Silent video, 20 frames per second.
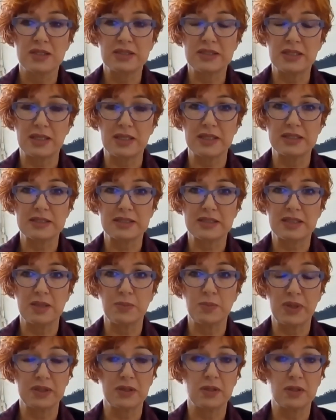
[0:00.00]

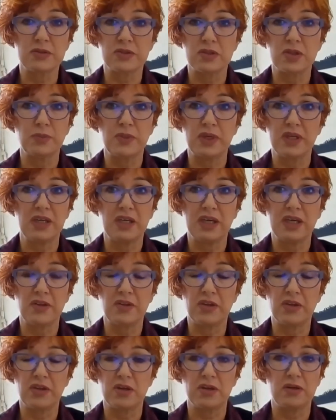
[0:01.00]
Zelensky, but also many
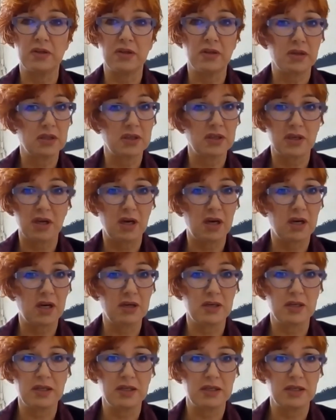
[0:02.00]
other, Jon Gnar
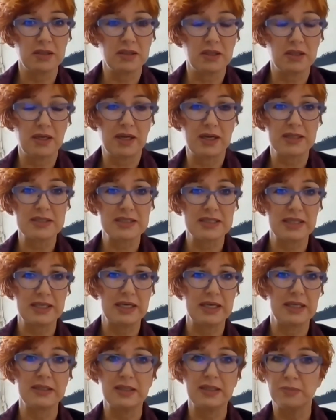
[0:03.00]
in
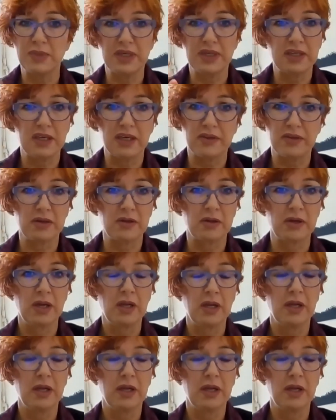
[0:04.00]
Iceland and many other